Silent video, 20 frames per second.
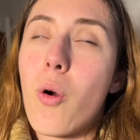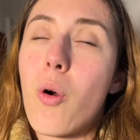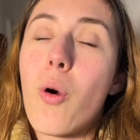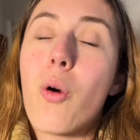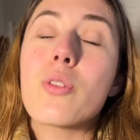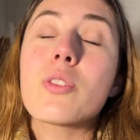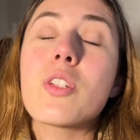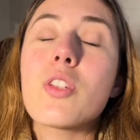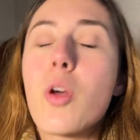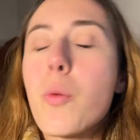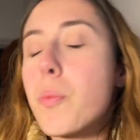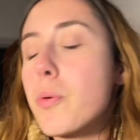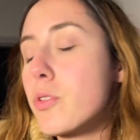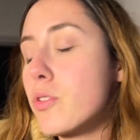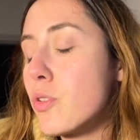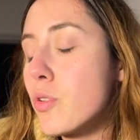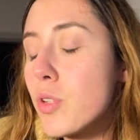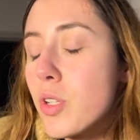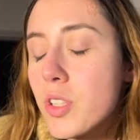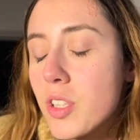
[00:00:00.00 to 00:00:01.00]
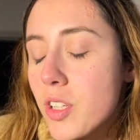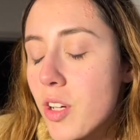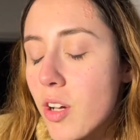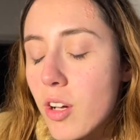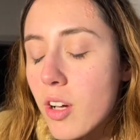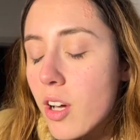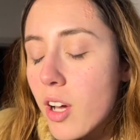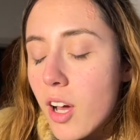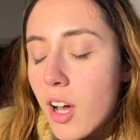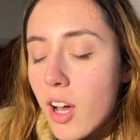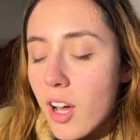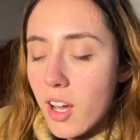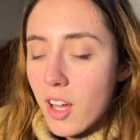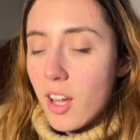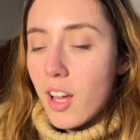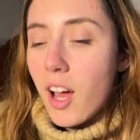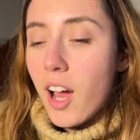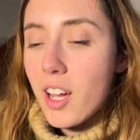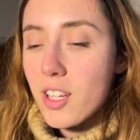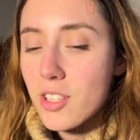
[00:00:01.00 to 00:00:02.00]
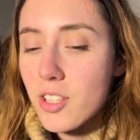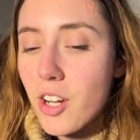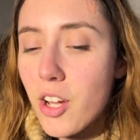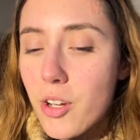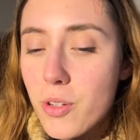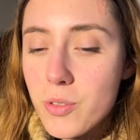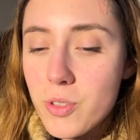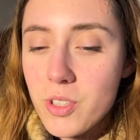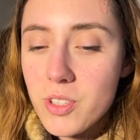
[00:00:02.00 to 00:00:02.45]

on this opportunity, or I don't know,